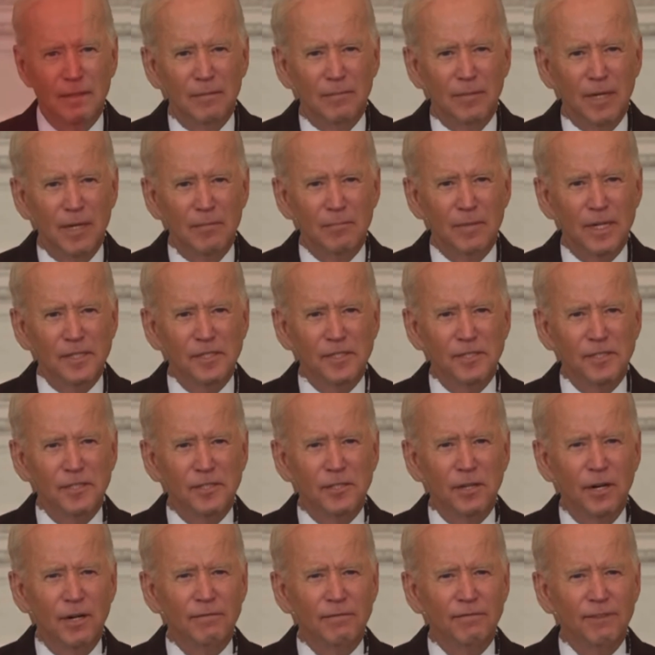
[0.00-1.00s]
My message
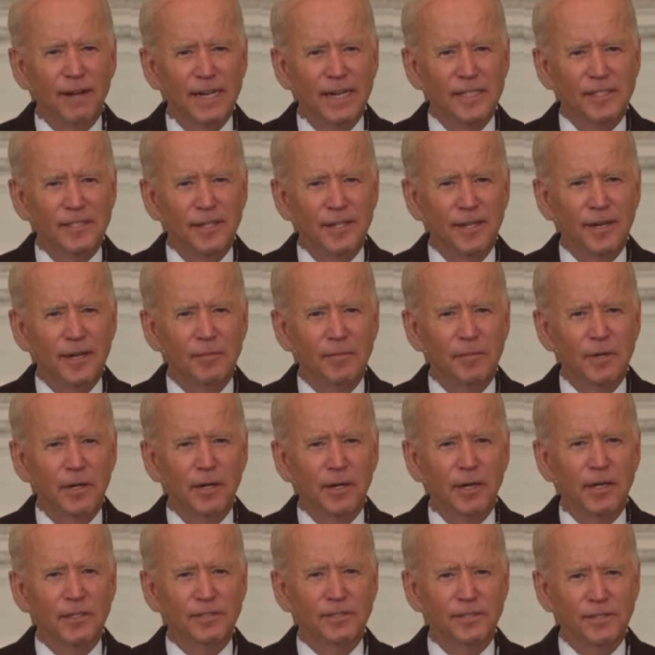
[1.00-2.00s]
to unvaccinated
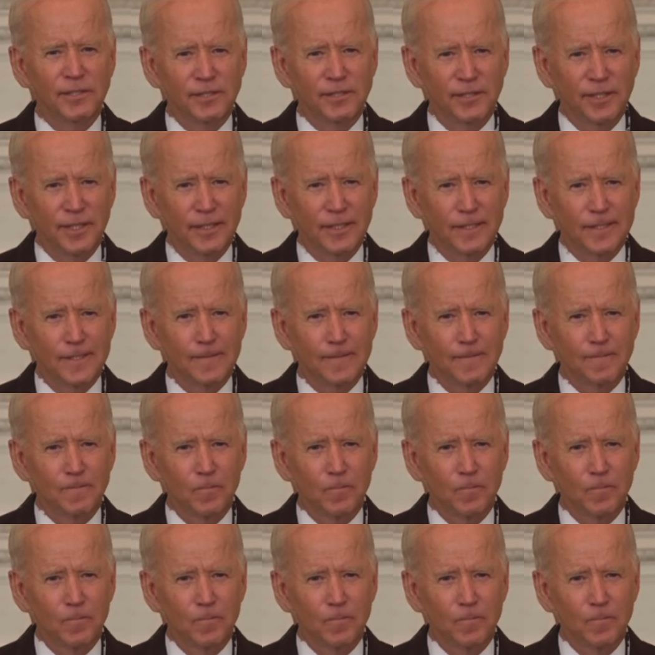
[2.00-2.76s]
Americans is this.